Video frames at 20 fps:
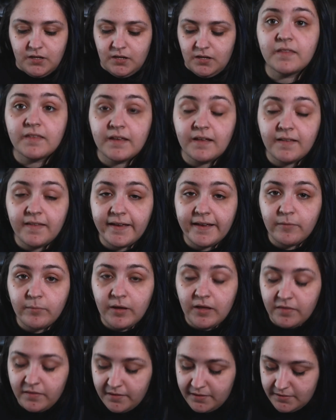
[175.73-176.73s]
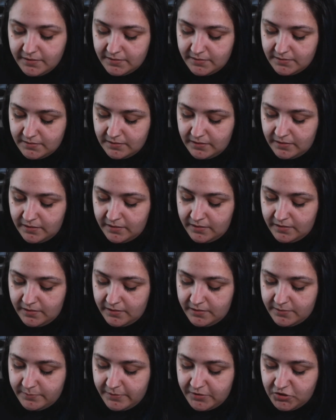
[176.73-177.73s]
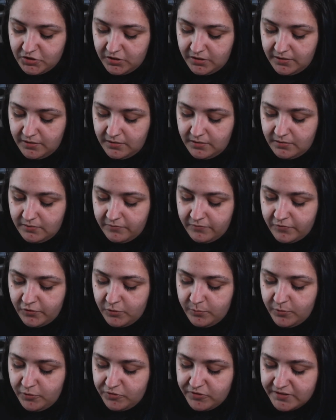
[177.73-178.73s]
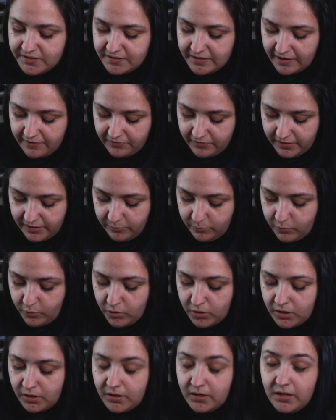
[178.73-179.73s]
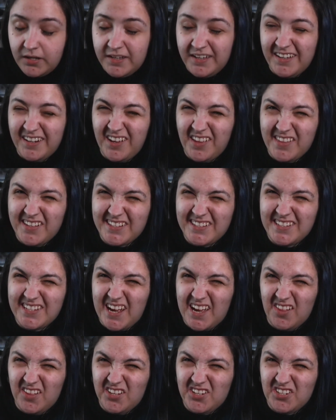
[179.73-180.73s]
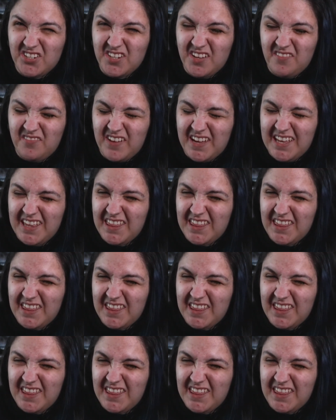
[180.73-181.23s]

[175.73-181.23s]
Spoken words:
The thing I like about these, especially Firmoo, is definitely more in on the stylish stuff, I